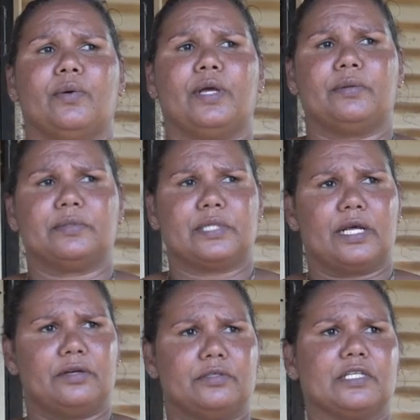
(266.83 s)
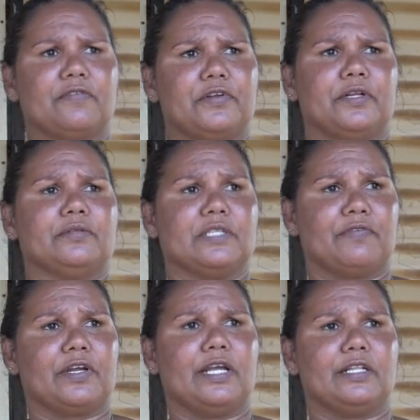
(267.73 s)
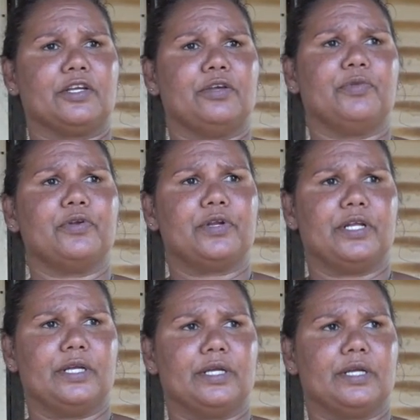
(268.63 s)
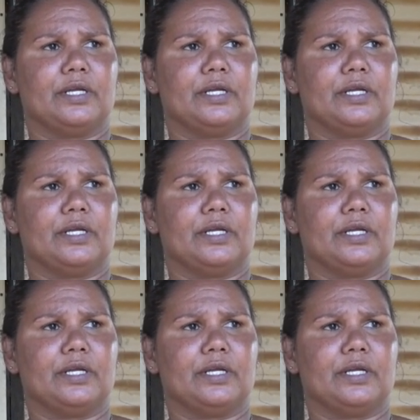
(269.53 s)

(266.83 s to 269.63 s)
it started to suffocate the community